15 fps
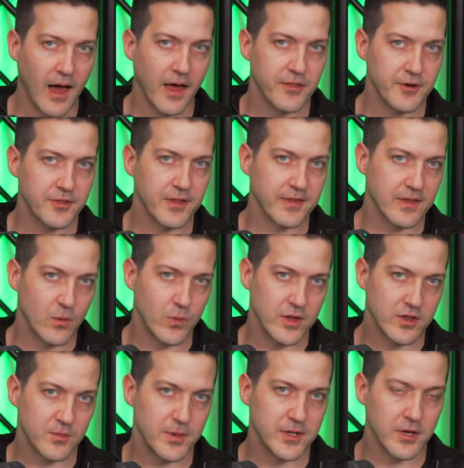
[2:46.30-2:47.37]
other thing that we
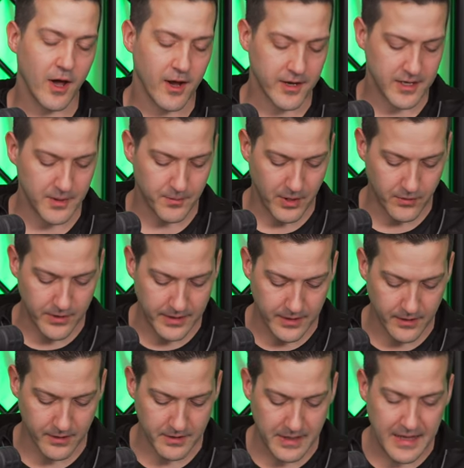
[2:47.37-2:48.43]
should be talking about
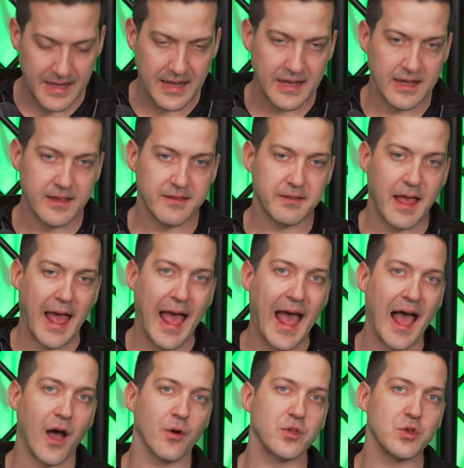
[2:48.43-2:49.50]
here is
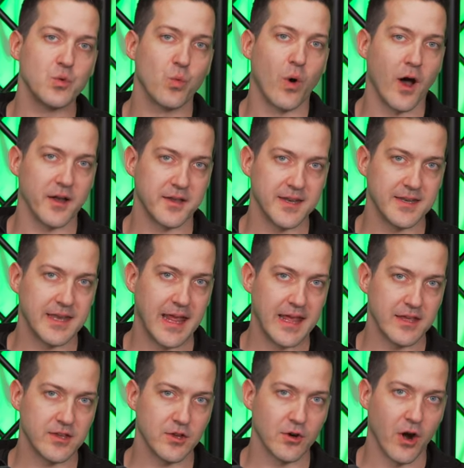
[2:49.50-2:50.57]
how you want to
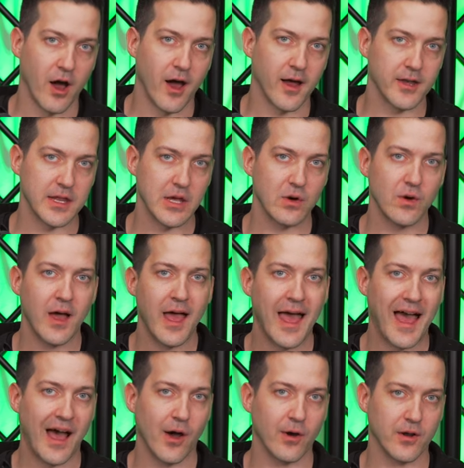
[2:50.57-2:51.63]
take your audio
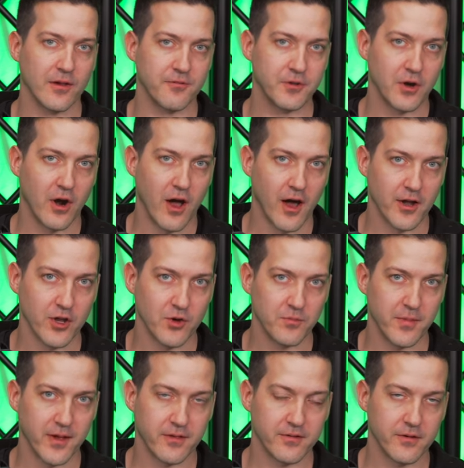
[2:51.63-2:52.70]
out of your audio
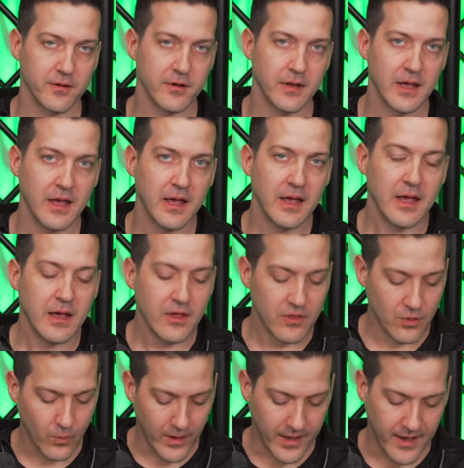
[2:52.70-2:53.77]
mixer.
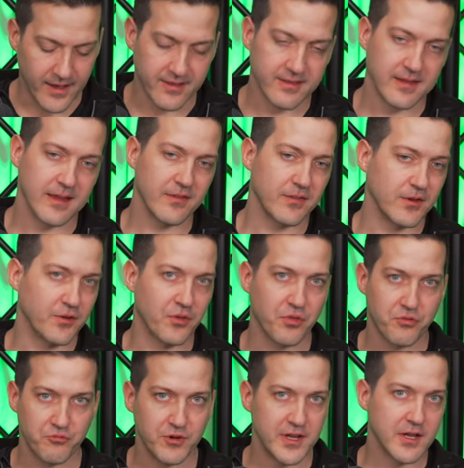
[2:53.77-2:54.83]
The way I see it, there's
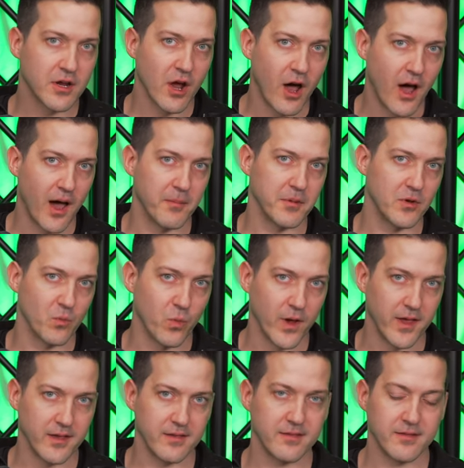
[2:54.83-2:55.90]
three common
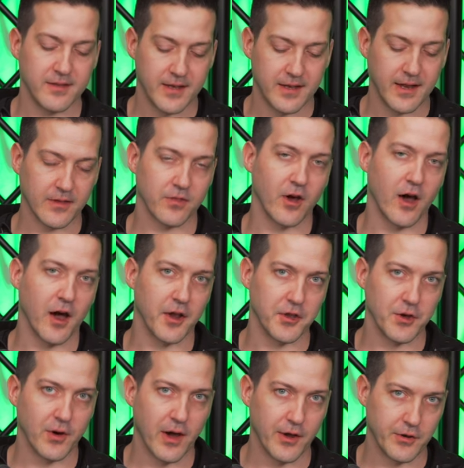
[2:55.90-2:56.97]
ways to take the
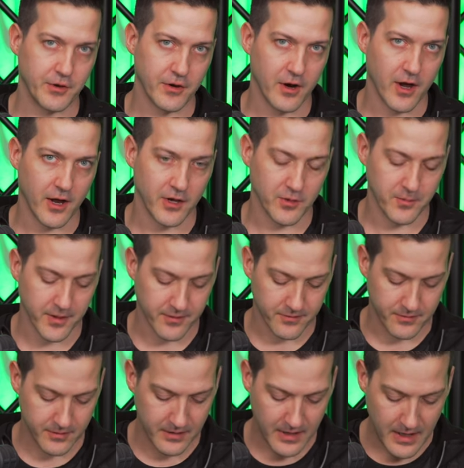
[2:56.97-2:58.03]
audio out of your audio
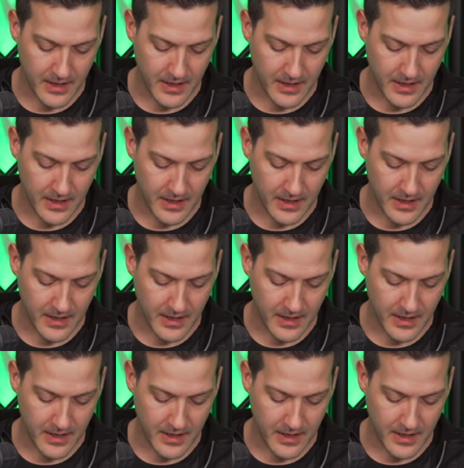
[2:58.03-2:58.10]
mixer.